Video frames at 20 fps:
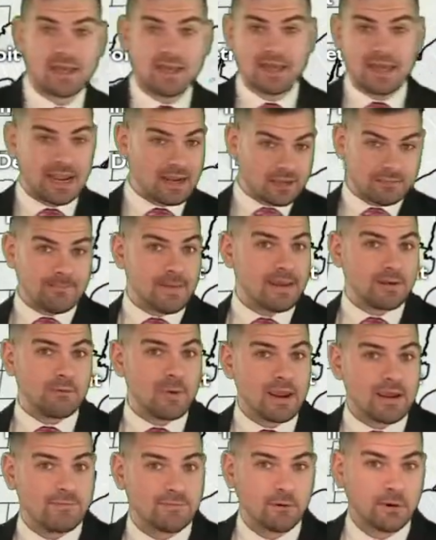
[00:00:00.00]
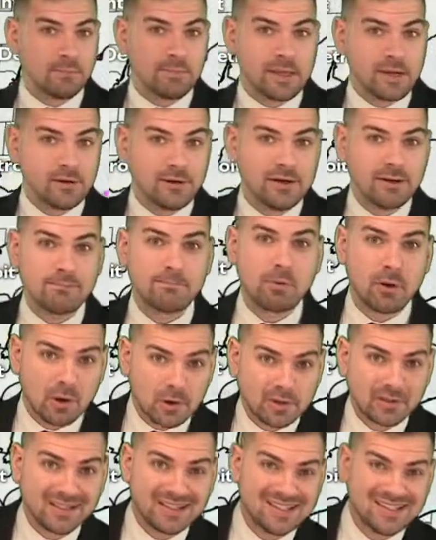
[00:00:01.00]
that could make way for a period of
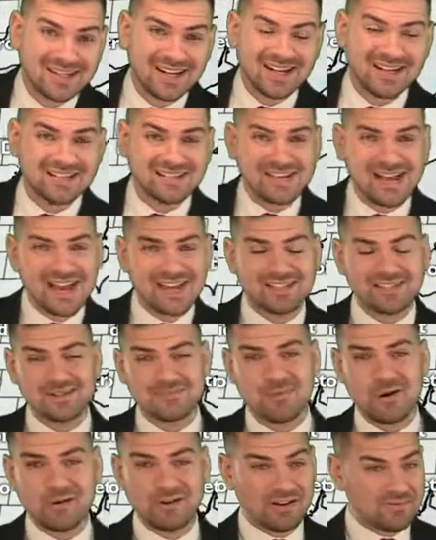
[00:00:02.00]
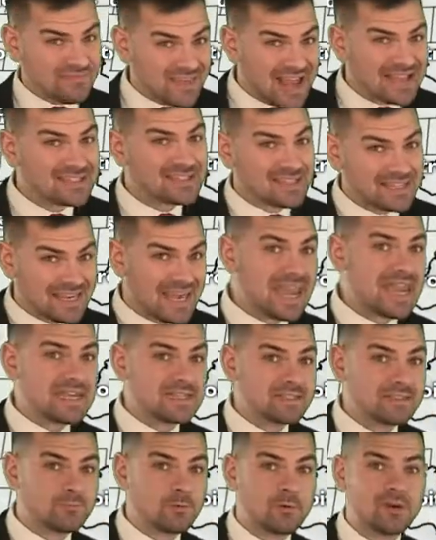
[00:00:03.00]
partly sunny skies tomorrow. And if that's the
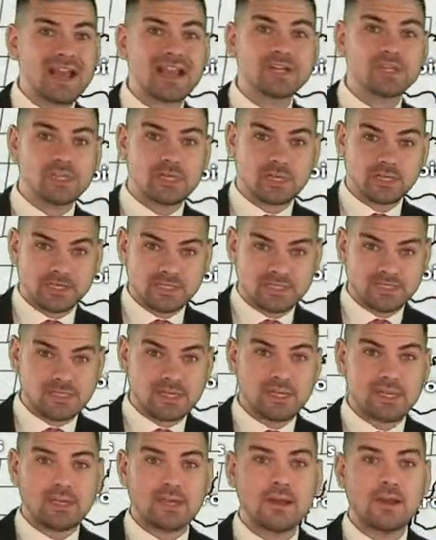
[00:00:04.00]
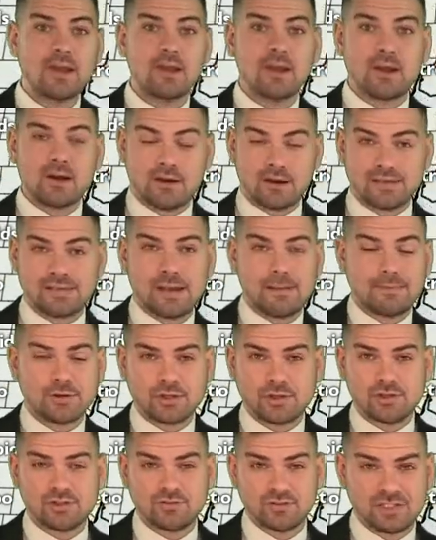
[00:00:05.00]
case, we're actually going to see our
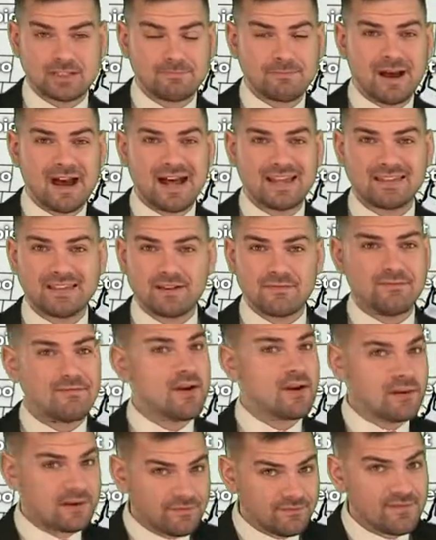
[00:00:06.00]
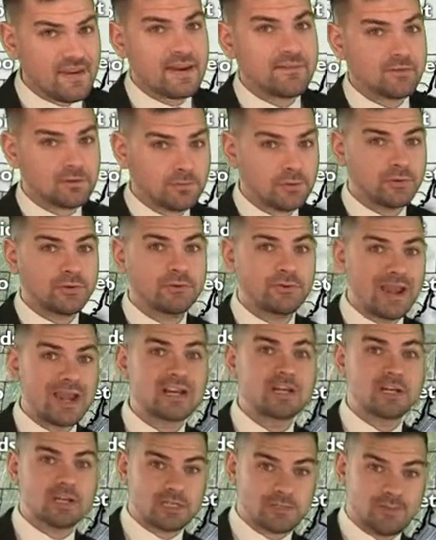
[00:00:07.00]
temperatures respond in a very favorable
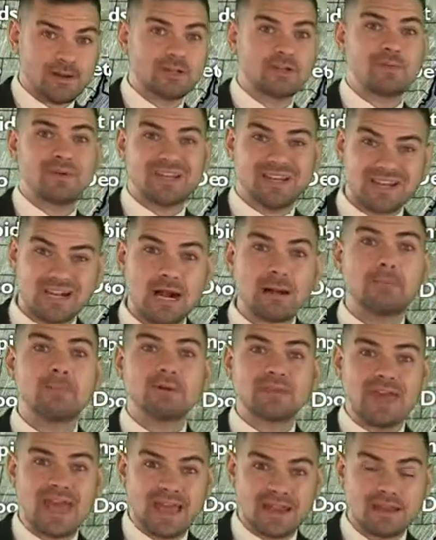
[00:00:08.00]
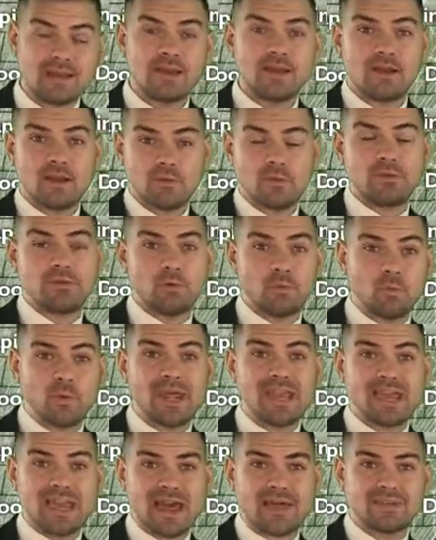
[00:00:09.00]
direction, especially when you couple that with a
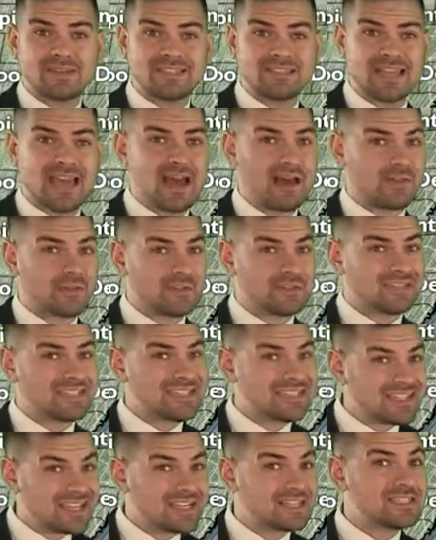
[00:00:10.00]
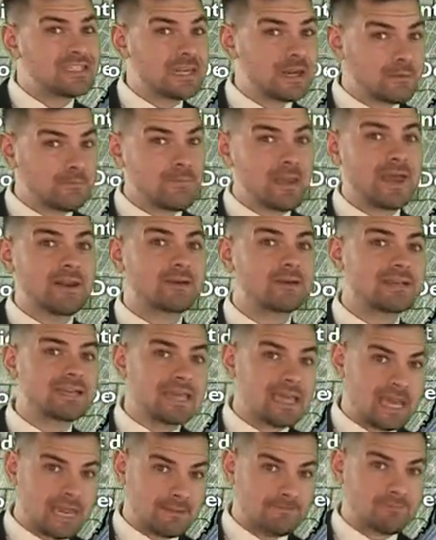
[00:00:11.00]
wind out of the south. 60 or better
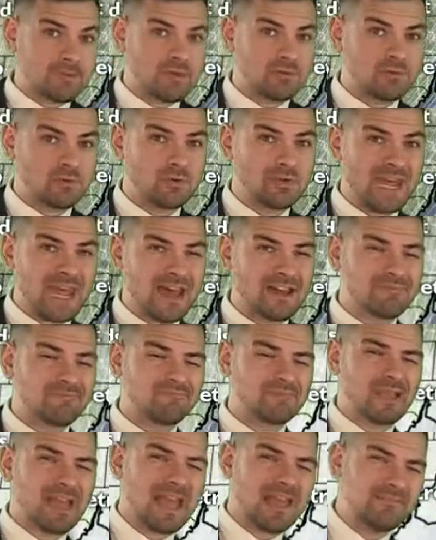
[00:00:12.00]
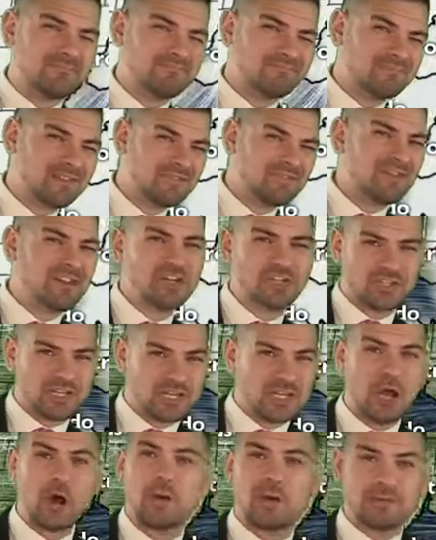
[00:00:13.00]
can't be ruled out. I'm officially
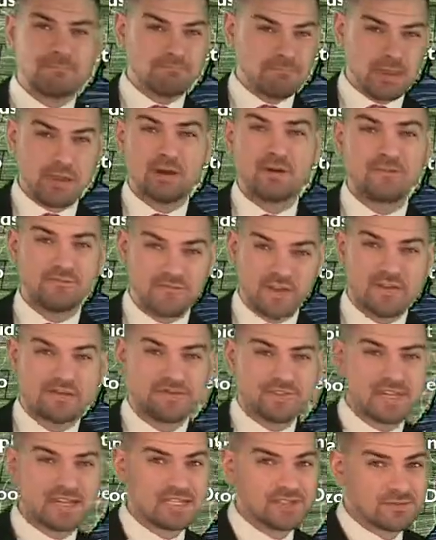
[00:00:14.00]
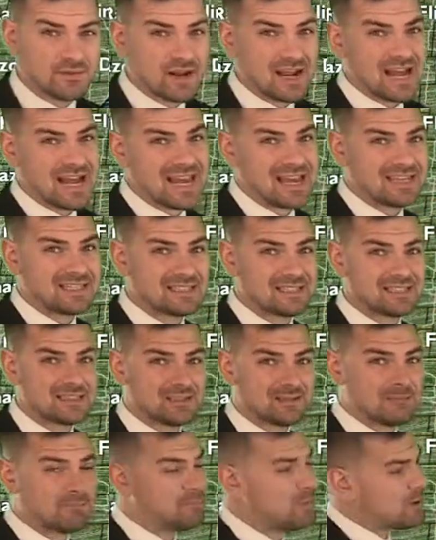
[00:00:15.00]
going middle 50s for highs,
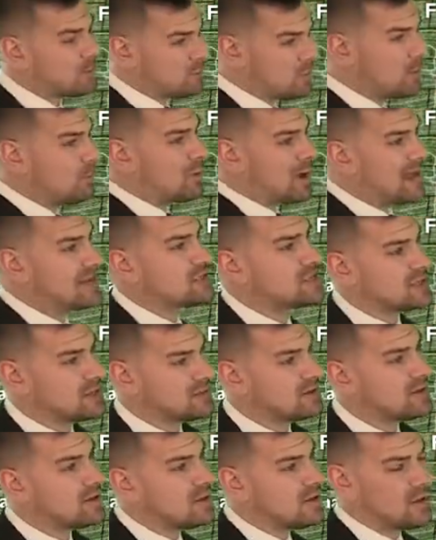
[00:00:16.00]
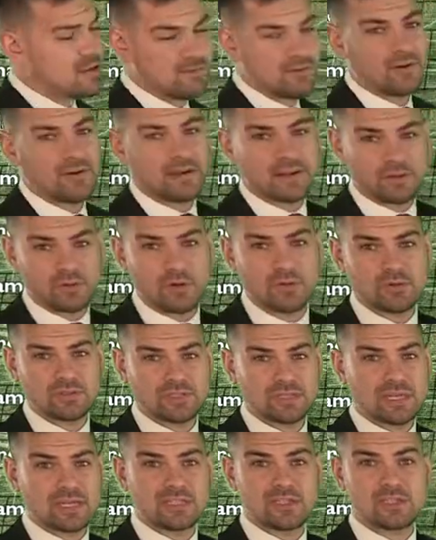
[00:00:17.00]
but we'll watch it very
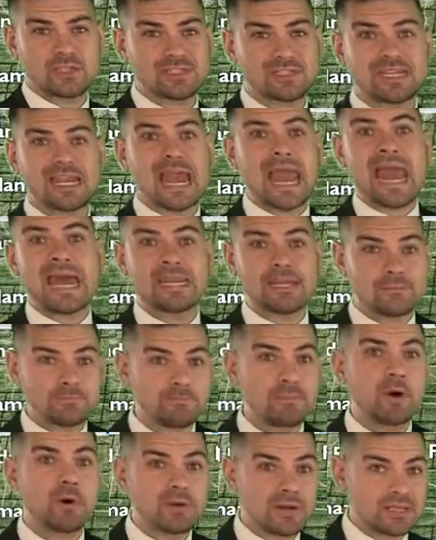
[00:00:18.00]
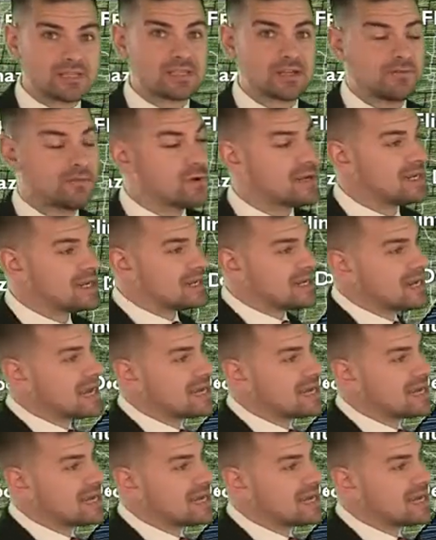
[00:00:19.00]
closely. It's just an added bonus if we can